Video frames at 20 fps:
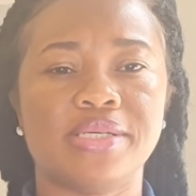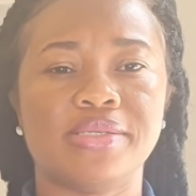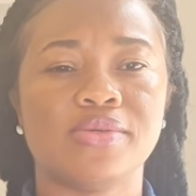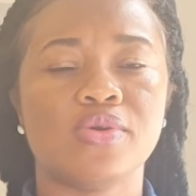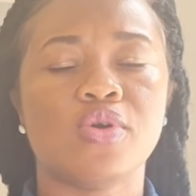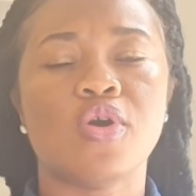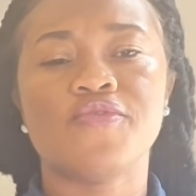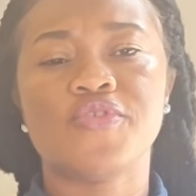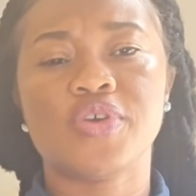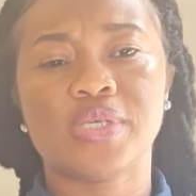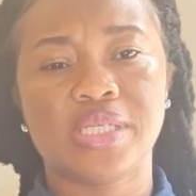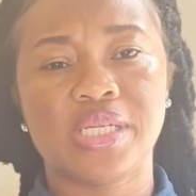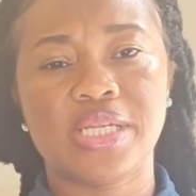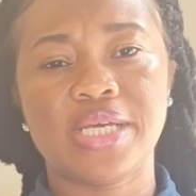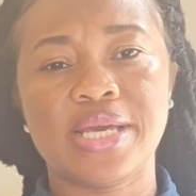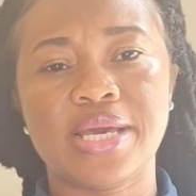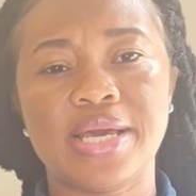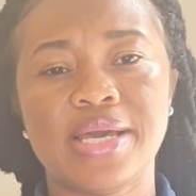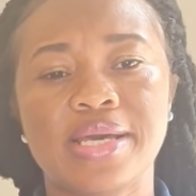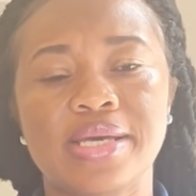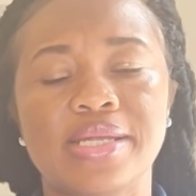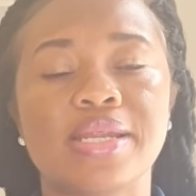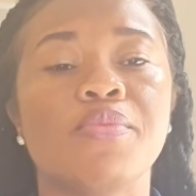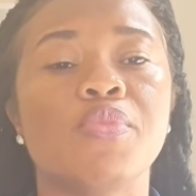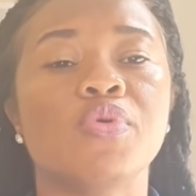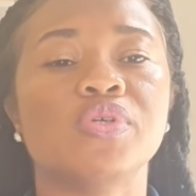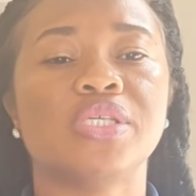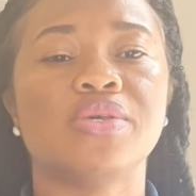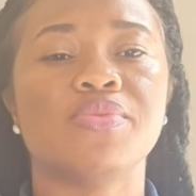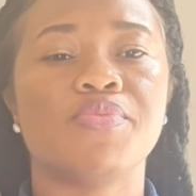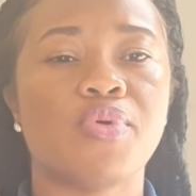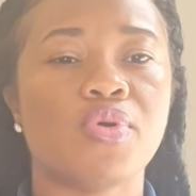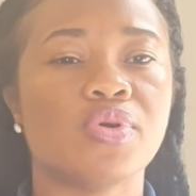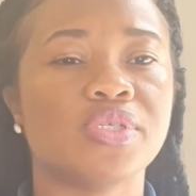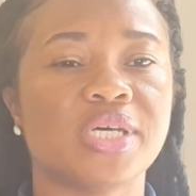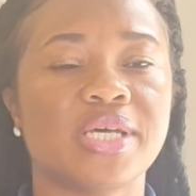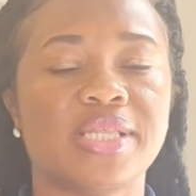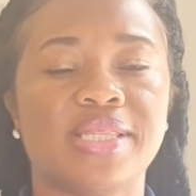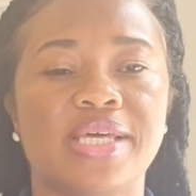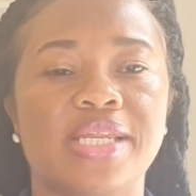So obviously the most
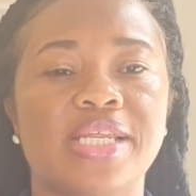important